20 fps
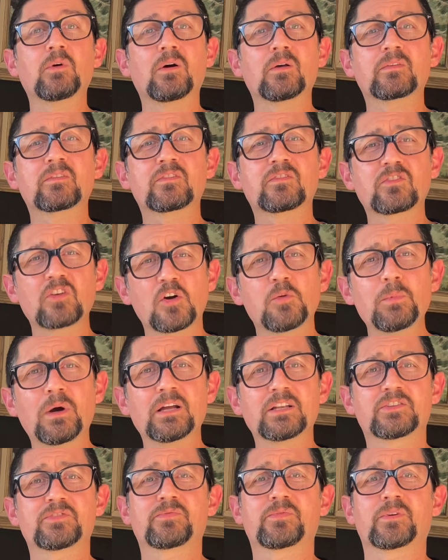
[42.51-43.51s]
all so
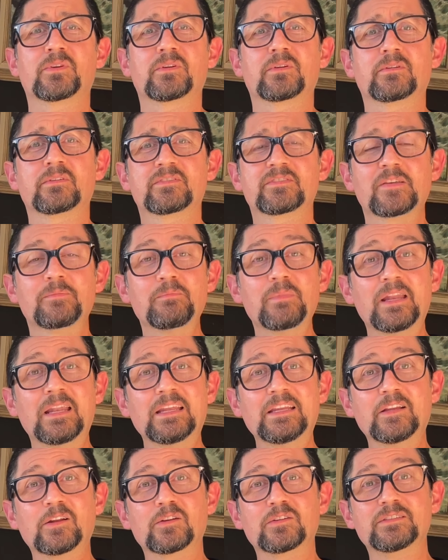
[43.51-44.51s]
much for
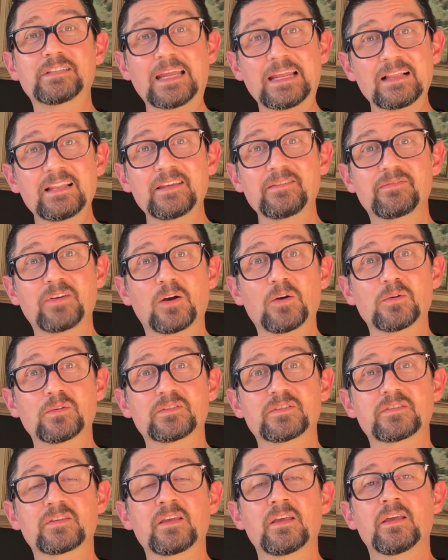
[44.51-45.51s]
submitting your daily
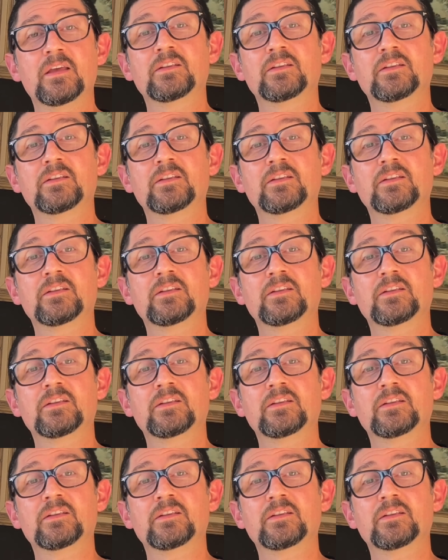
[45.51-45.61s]
votes